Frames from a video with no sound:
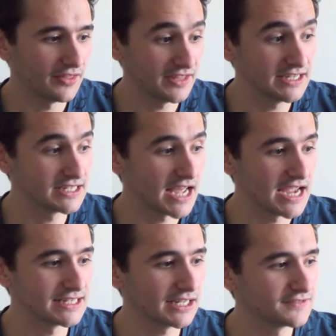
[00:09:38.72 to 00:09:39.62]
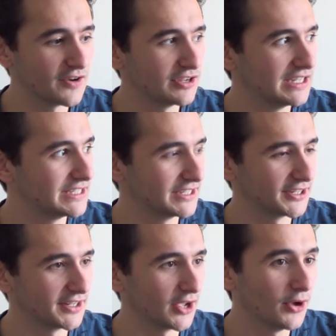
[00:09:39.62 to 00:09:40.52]
these days, it's very easy to
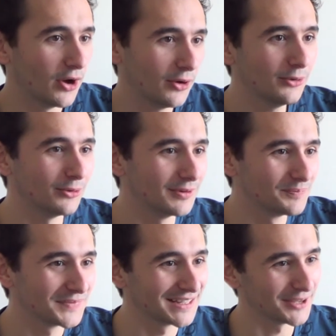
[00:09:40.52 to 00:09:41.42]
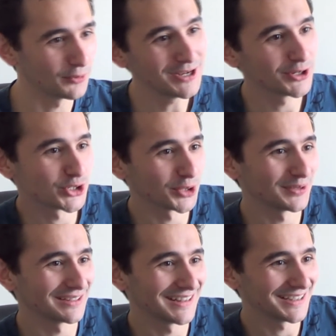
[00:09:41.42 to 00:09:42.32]
kind of go, ooh, like window
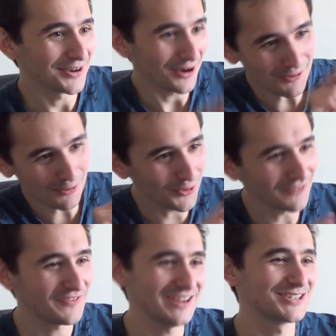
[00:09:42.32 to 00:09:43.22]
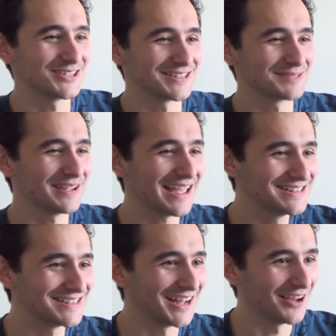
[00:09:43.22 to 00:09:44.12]
shopping, like, ooh, what features does my
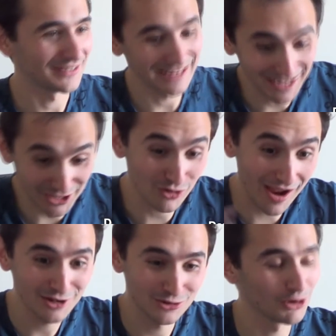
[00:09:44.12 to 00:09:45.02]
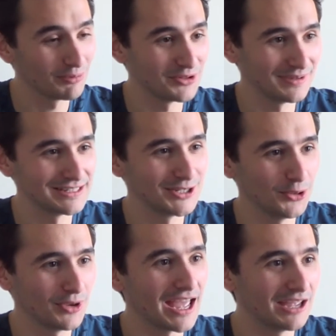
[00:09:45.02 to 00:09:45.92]
engine have? And like drag and drop them into
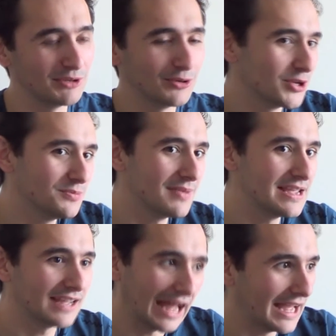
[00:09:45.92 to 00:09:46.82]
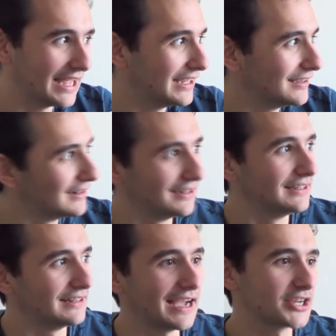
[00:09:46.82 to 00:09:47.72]
your game. Don't make a
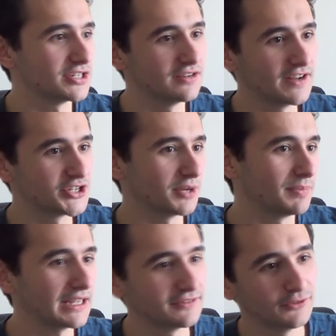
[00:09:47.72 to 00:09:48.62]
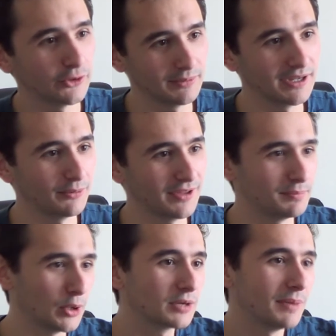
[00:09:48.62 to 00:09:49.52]
action-adventure platformer
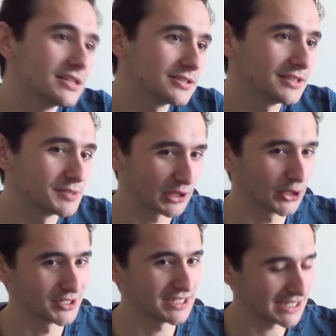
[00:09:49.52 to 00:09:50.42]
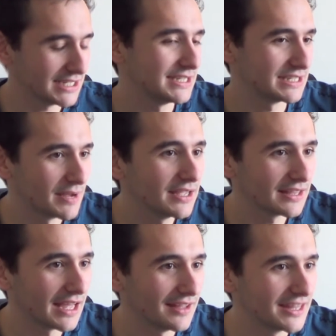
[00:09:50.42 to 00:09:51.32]
with block puzzles because it's easy to make
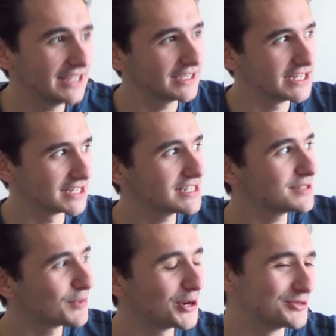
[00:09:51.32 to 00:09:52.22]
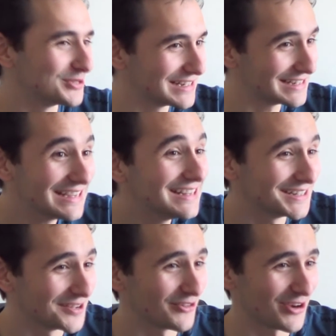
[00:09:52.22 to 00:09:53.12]
that. Think, does the world really need
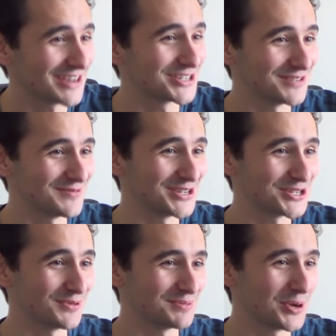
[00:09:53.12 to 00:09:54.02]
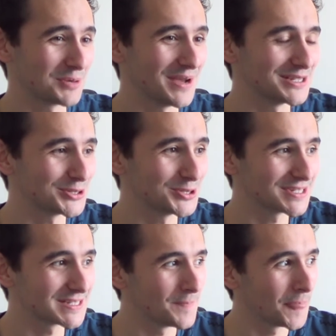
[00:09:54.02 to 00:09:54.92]
another action-adventure with block
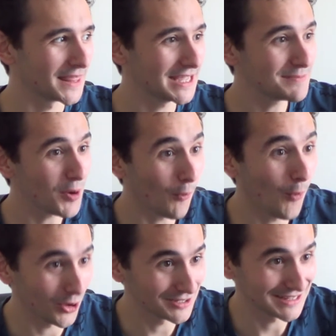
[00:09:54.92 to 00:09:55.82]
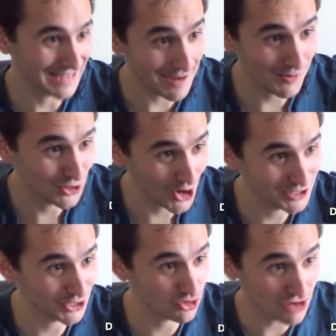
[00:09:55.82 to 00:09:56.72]
puzzles? Think about what game you're trying
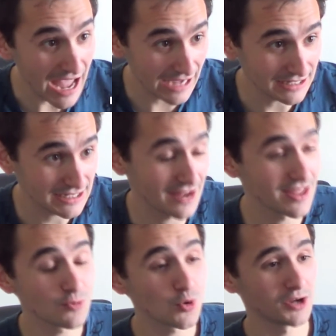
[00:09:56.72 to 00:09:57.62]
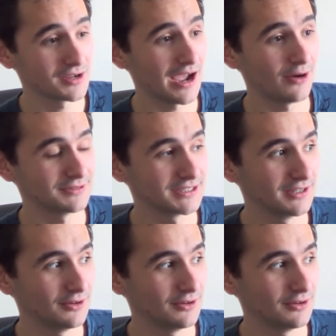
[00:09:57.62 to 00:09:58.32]
to create and then work out